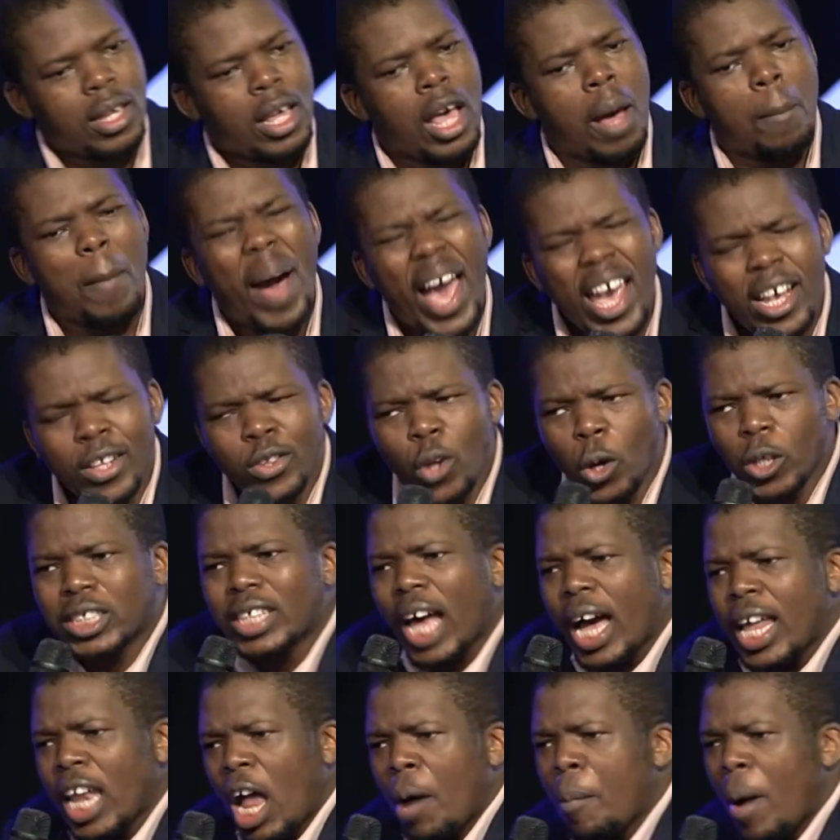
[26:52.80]

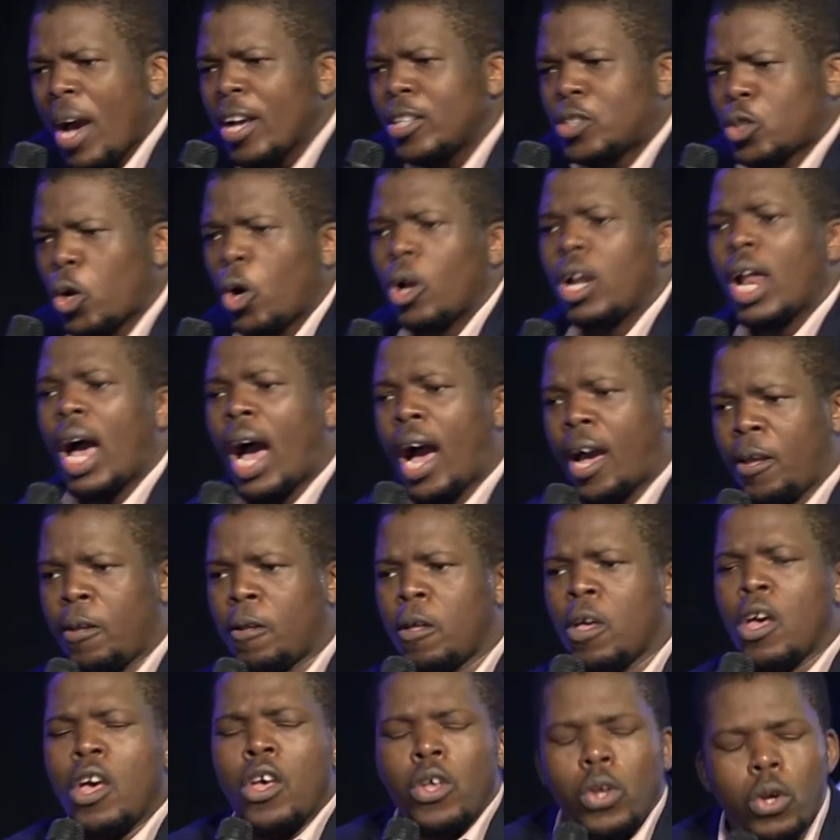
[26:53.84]
Bayingcosana bayitholayo.
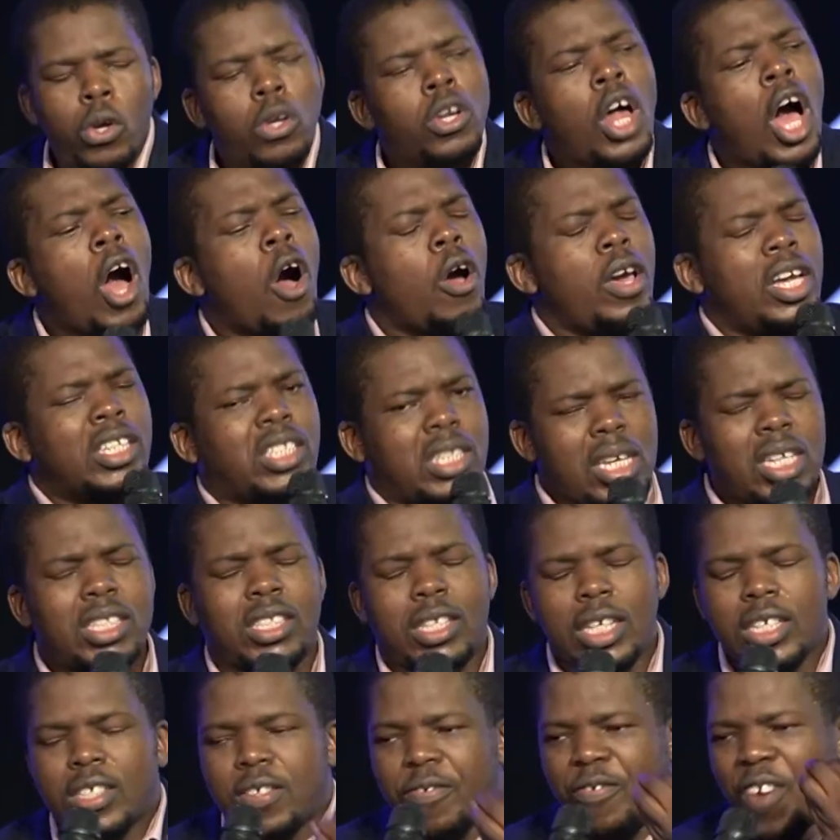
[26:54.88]
You know,
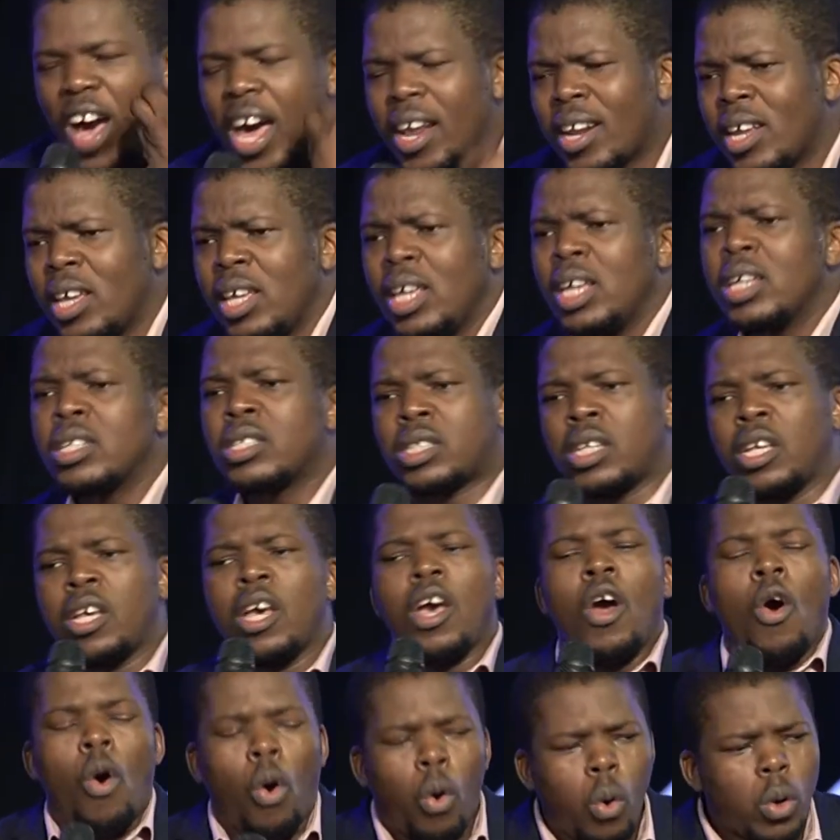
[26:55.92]
it's very easy
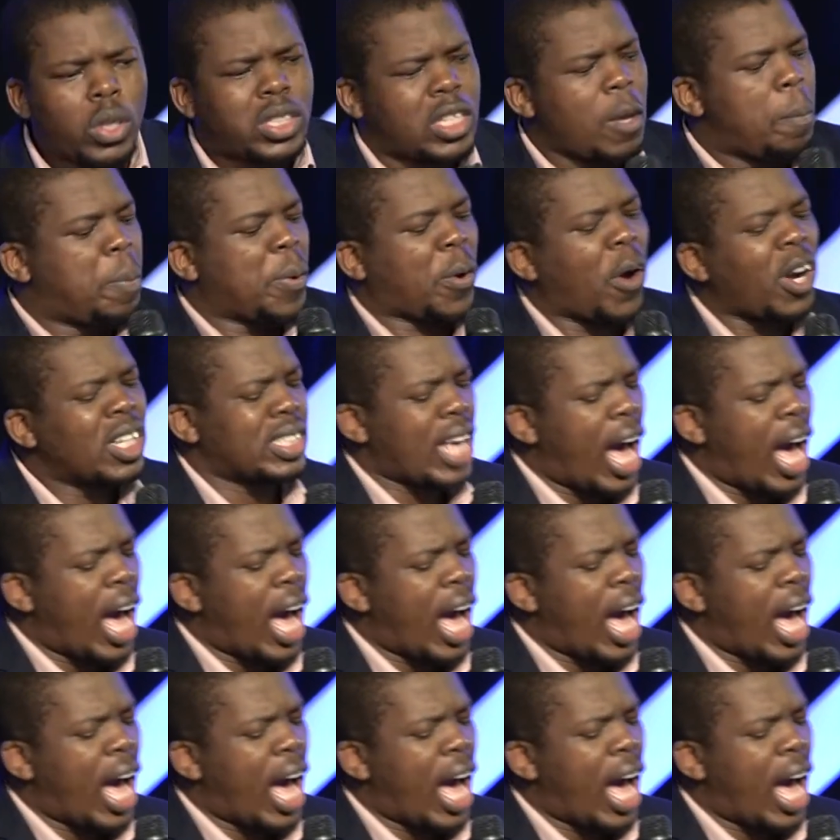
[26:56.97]
ukuthi because